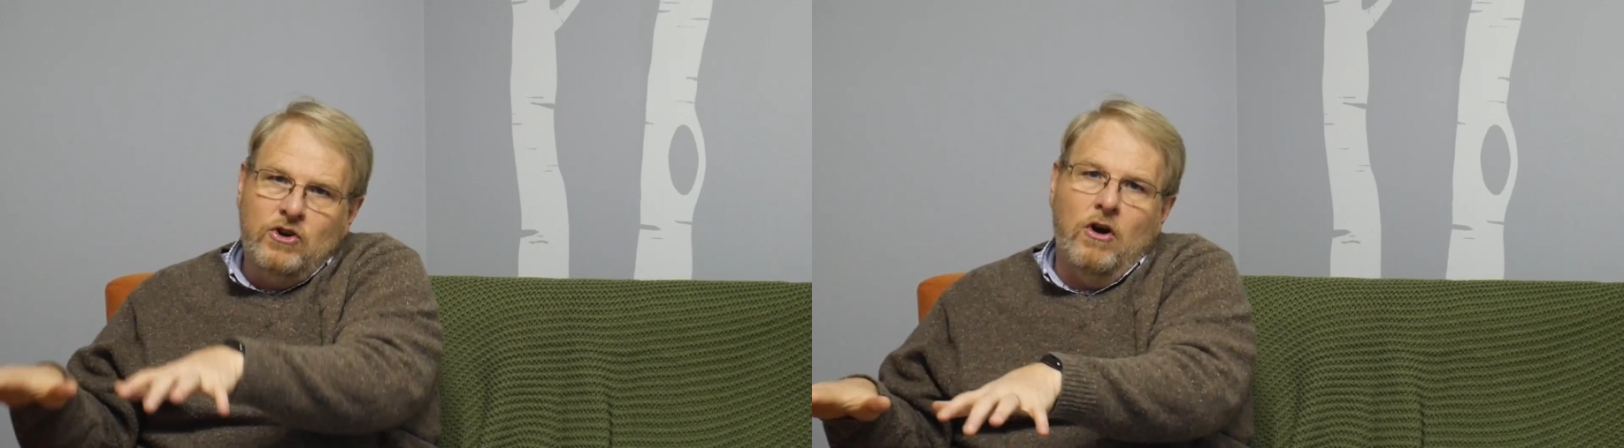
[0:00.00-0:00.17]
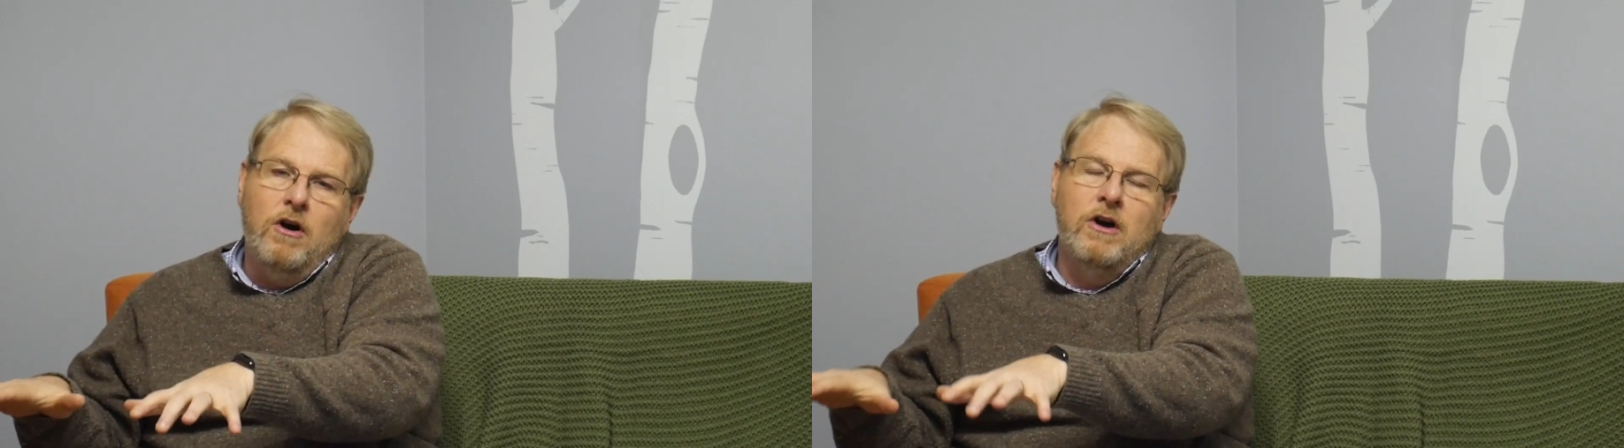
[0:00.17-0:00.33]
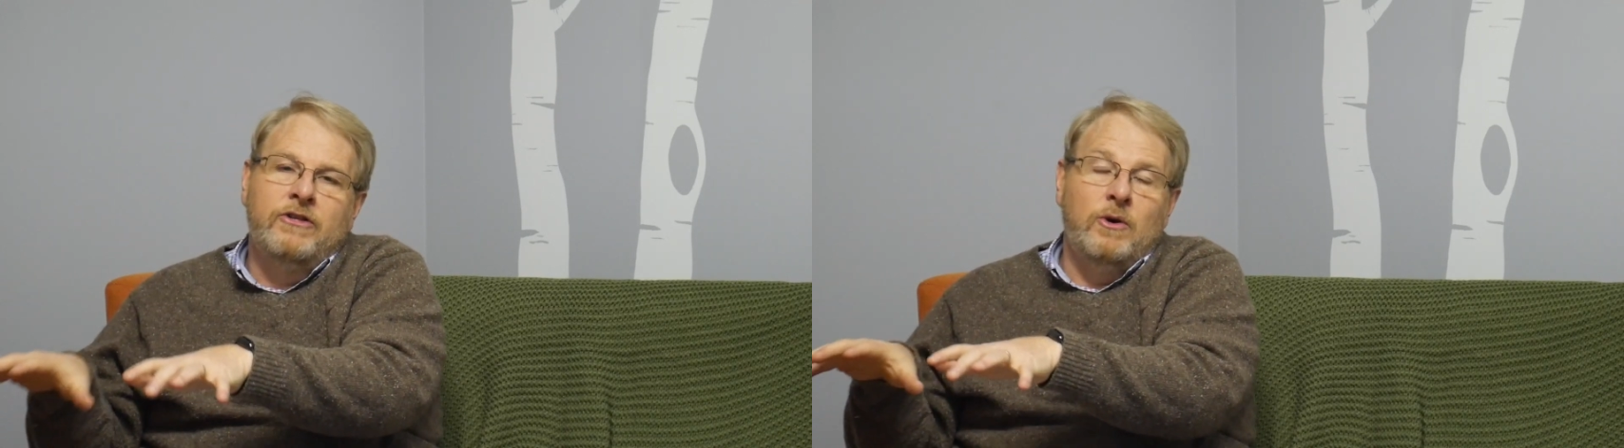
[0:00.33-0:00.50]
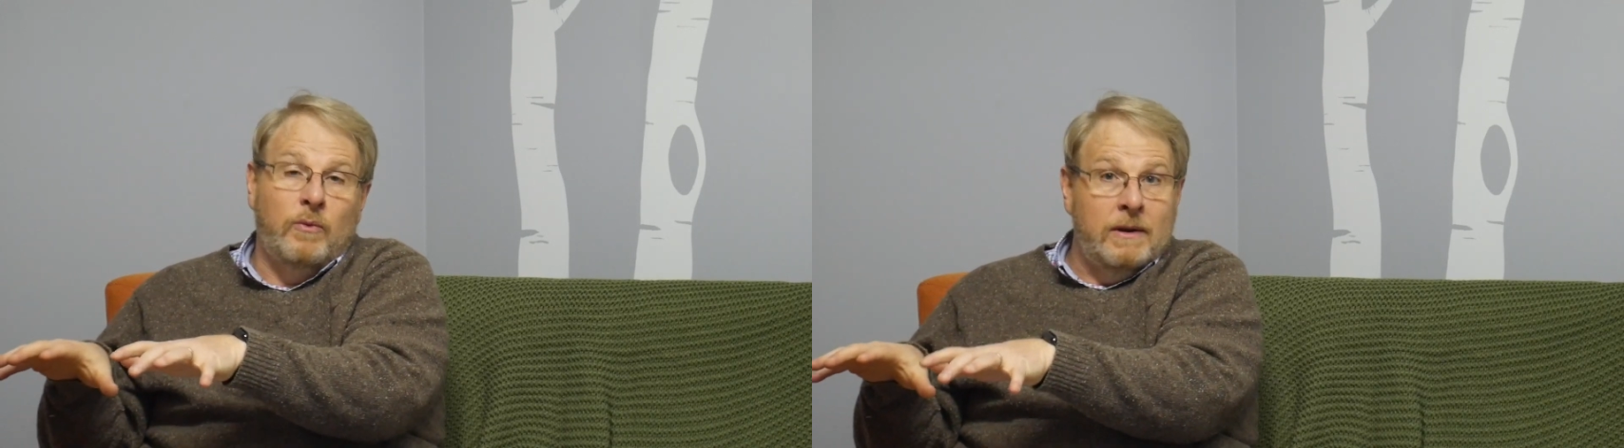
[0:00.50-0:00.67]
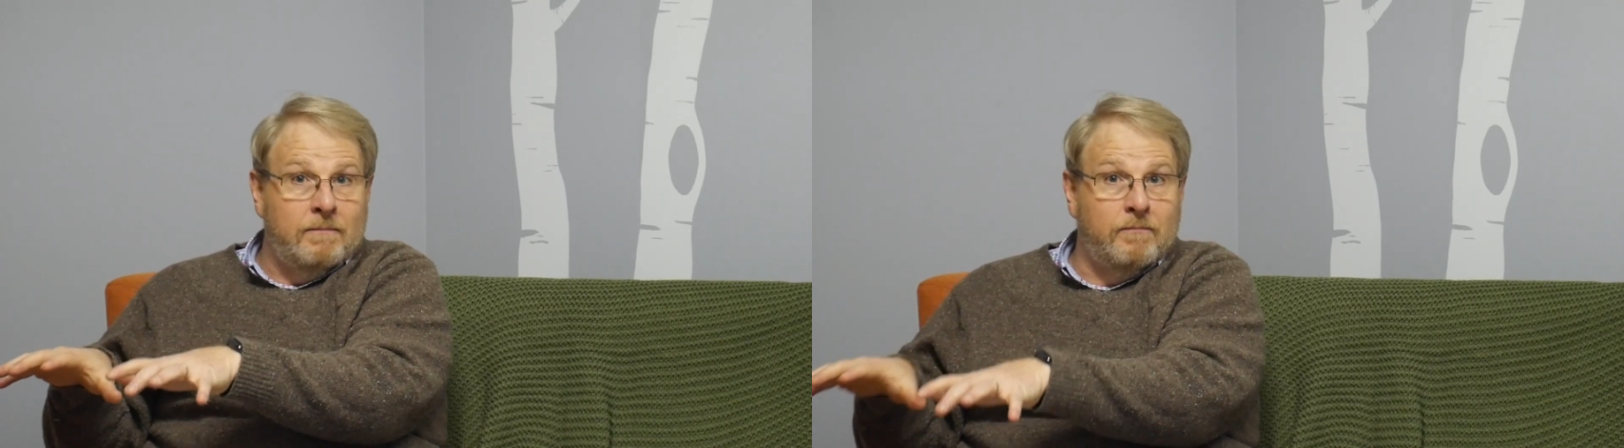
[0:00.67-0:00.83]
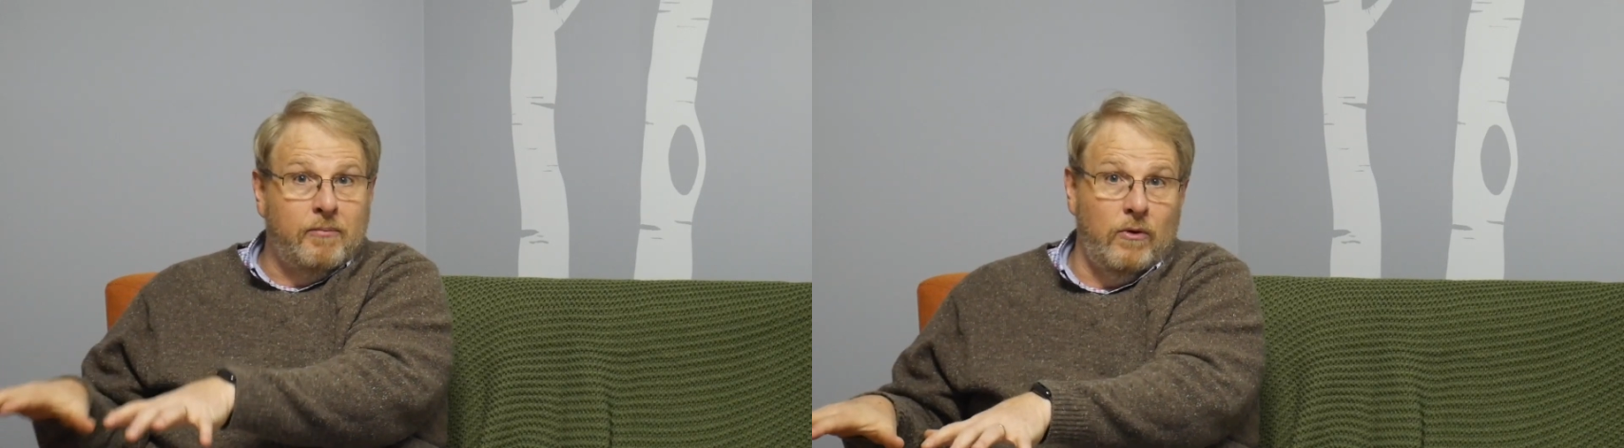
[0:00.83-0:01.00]
God that
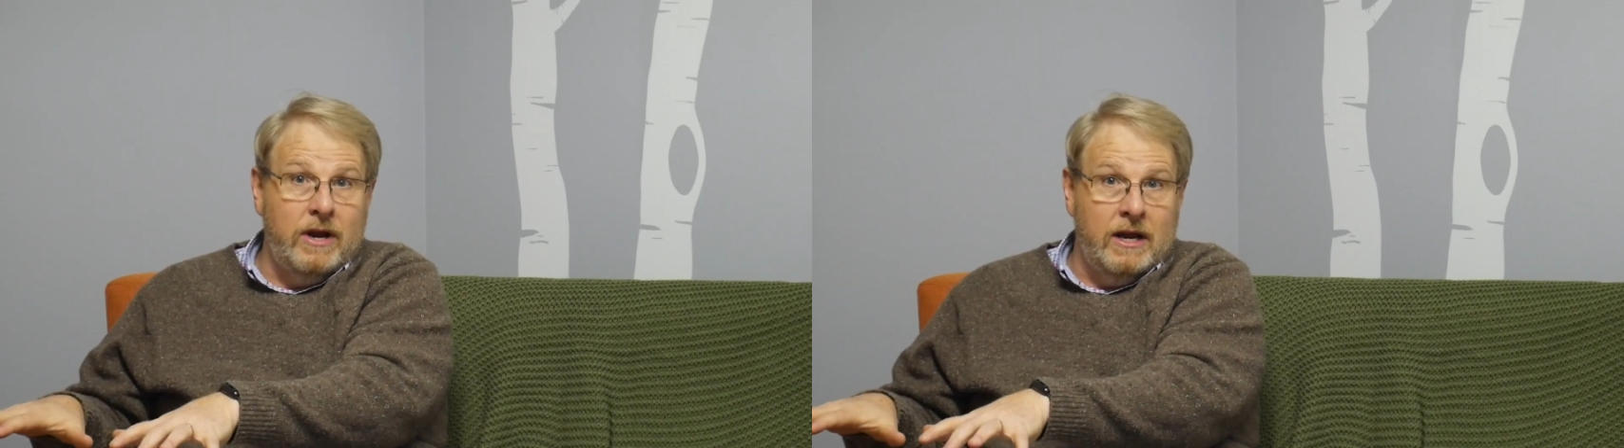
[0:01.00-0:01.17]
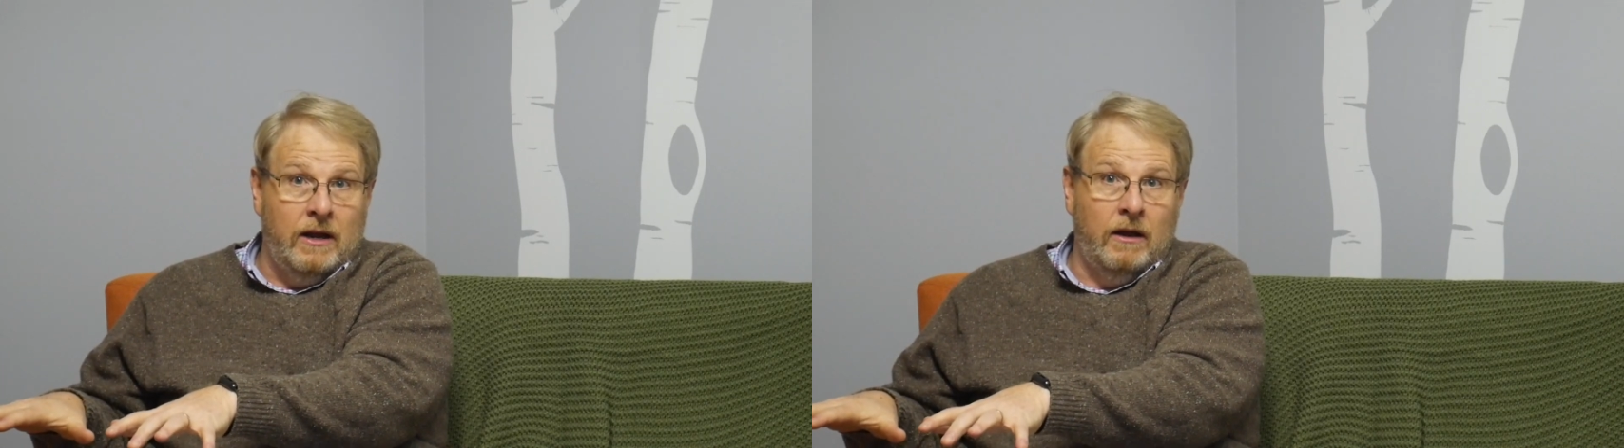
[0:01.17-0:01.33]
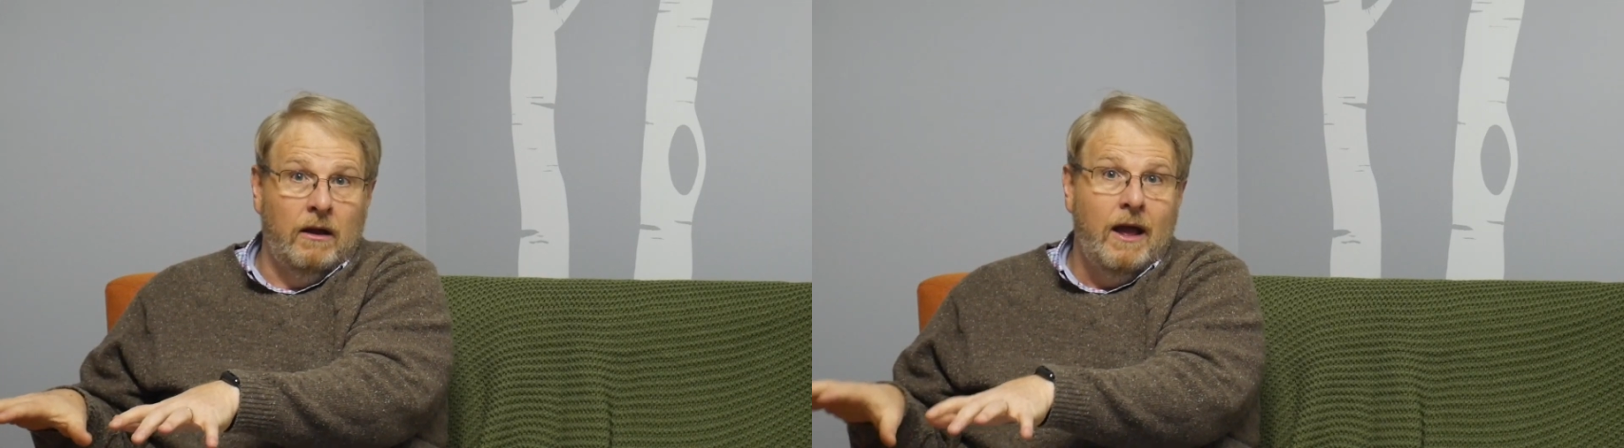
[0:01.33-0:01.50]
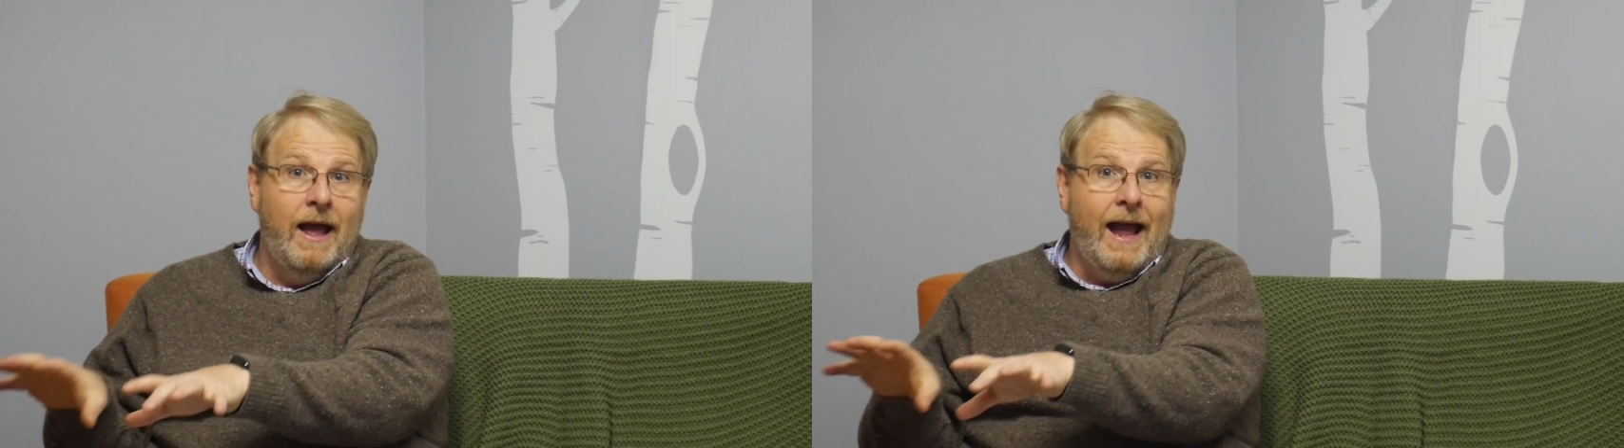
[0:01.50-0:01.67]
we bring